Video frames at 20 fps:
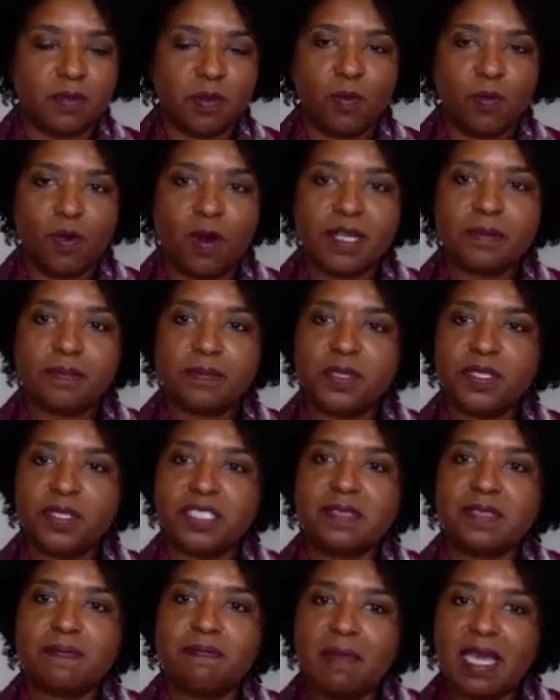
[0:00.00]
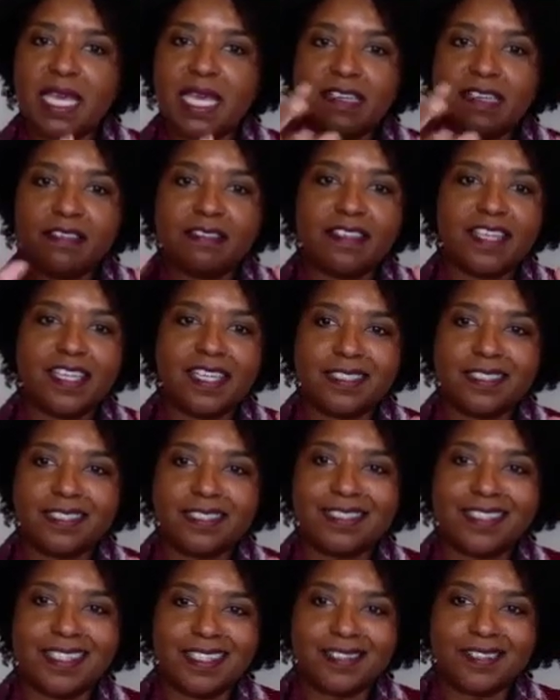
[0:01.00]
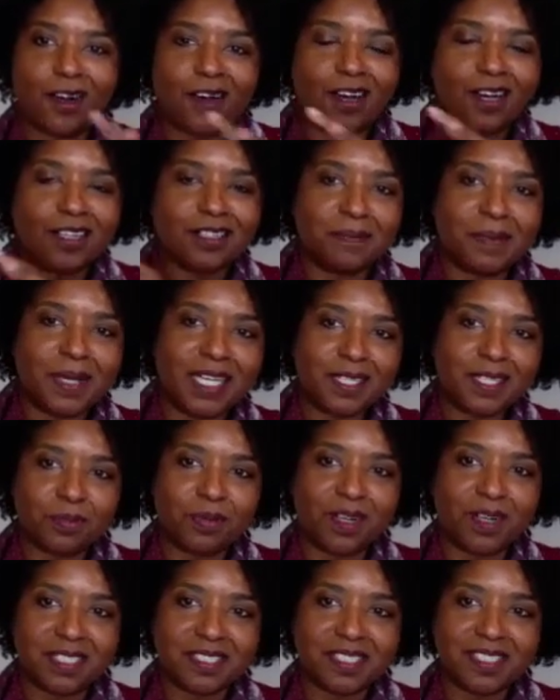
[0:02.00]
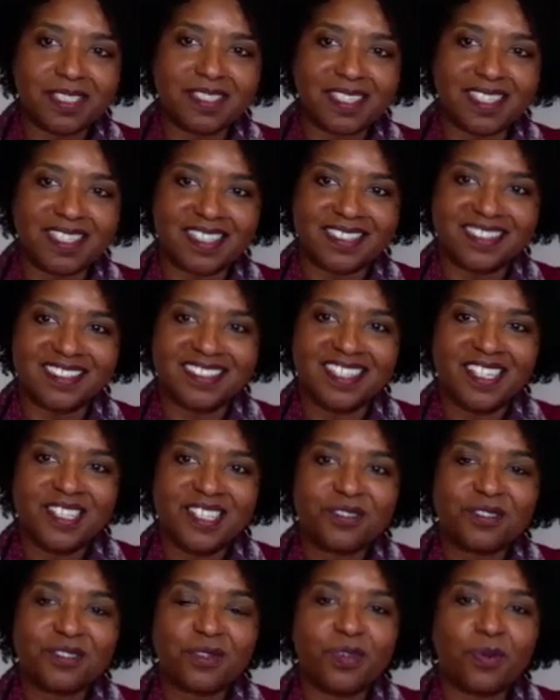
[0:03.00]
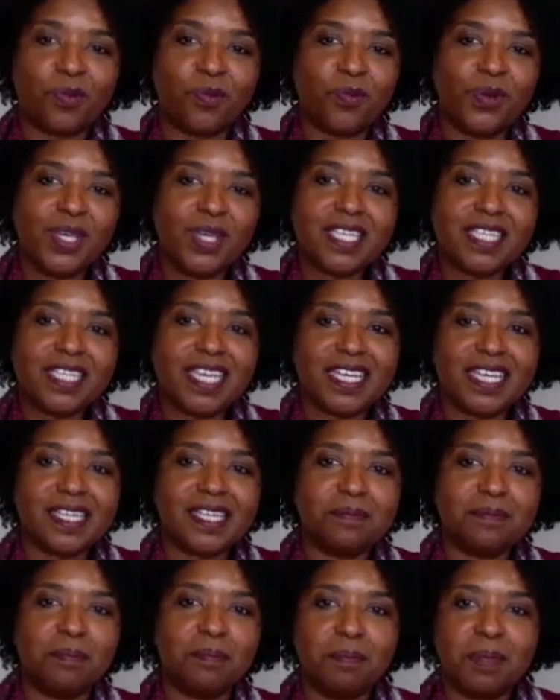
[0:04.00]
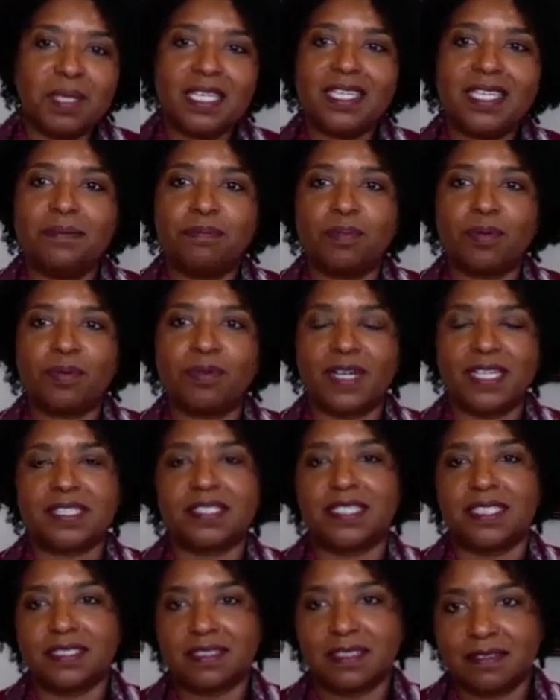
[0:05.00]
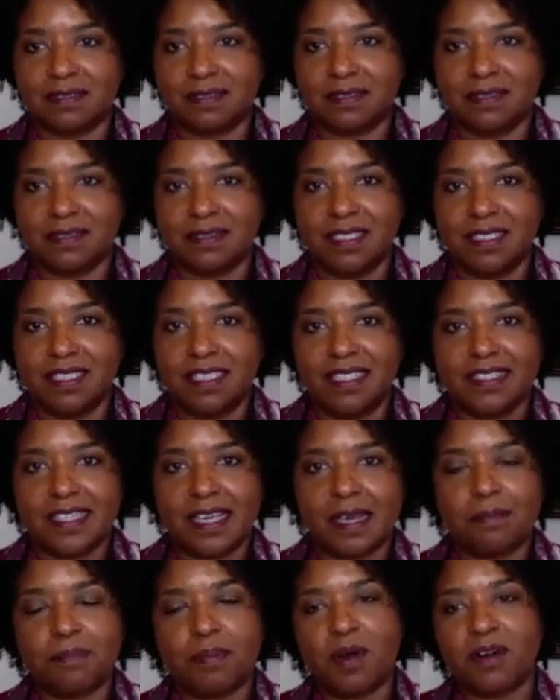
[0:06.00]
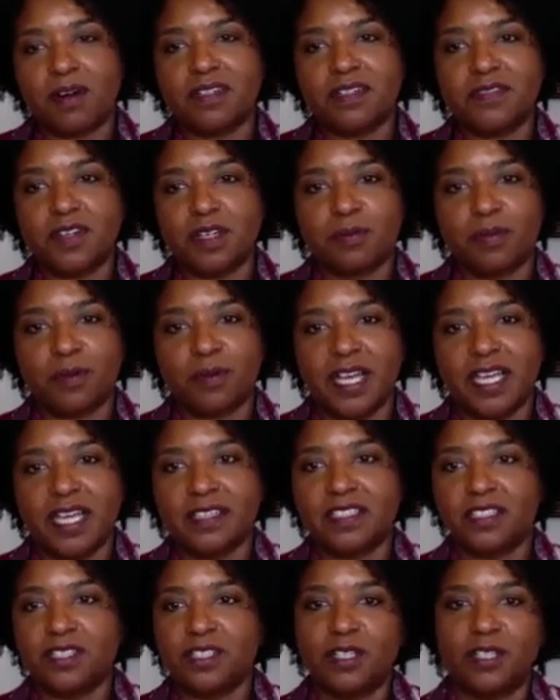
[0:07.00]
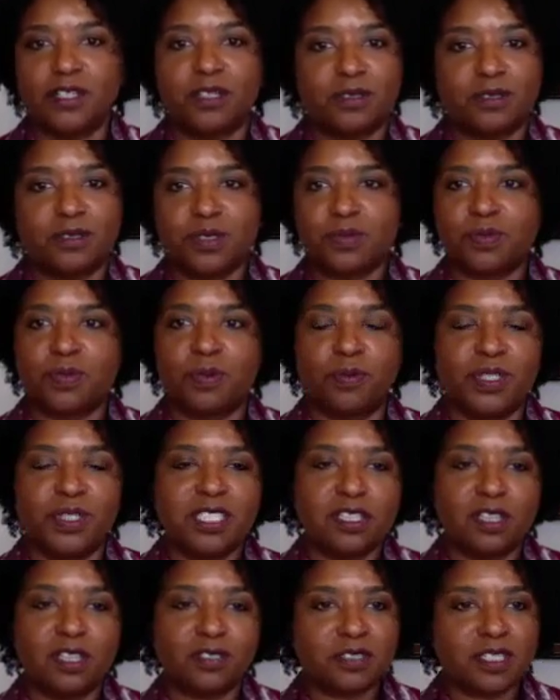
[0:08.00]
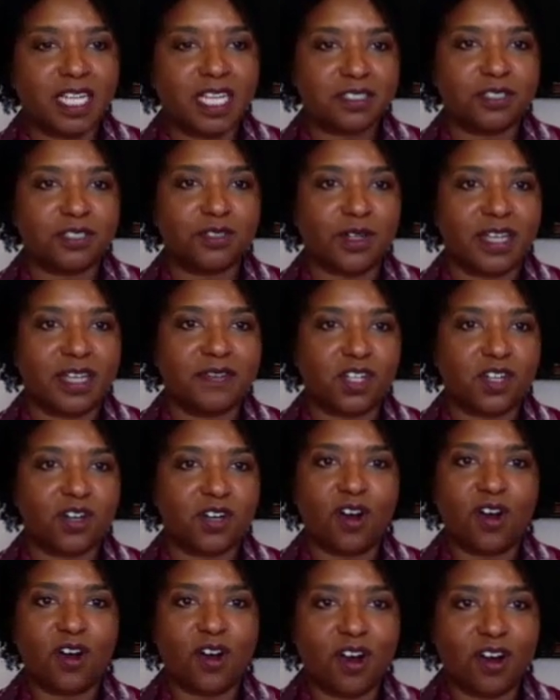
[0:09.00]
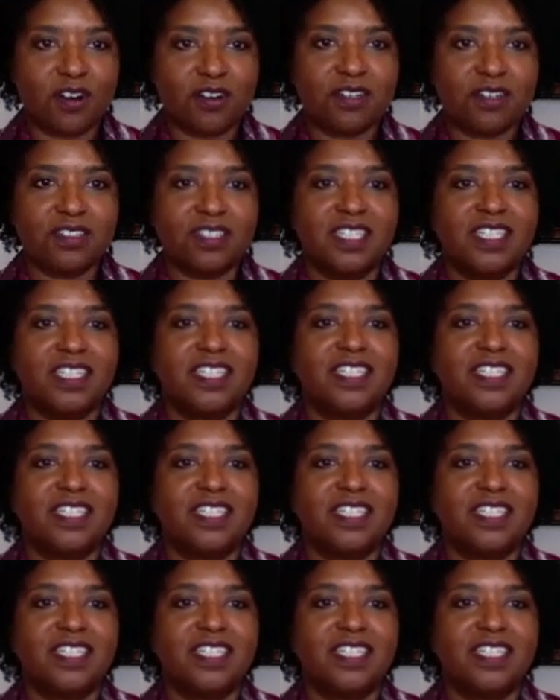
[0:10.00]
want to put as many things in automatic processing so that we can be present. That part of our brain that knows when we learn how to drive a car,